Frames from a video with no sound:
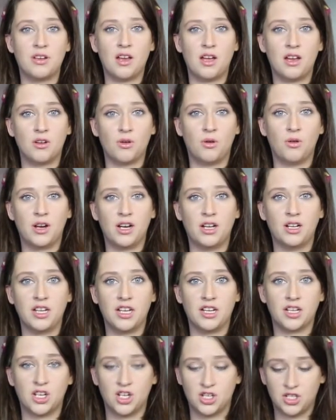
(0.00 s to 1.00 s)
nut oil
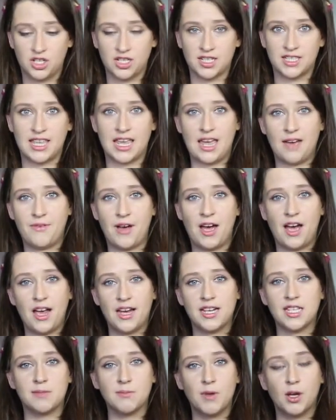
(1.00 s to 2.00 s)
are good because they have a
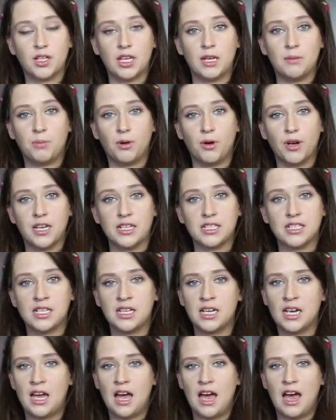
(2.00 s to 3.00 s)
high smoking point,
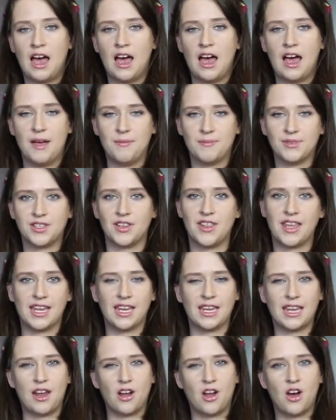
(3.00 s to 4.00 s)
so they
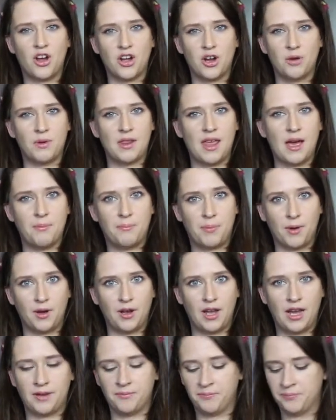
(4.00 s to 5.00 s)
can get hotter without
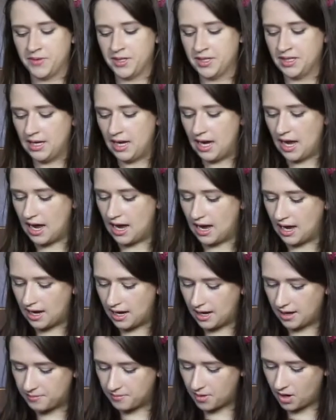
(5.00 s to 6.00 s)
burning.
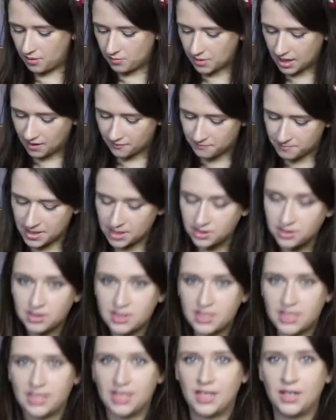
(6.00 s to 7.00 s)
We have milk
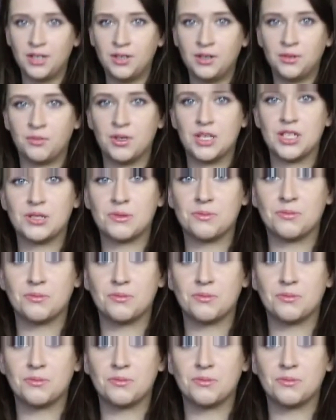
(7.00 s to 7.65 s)
here, which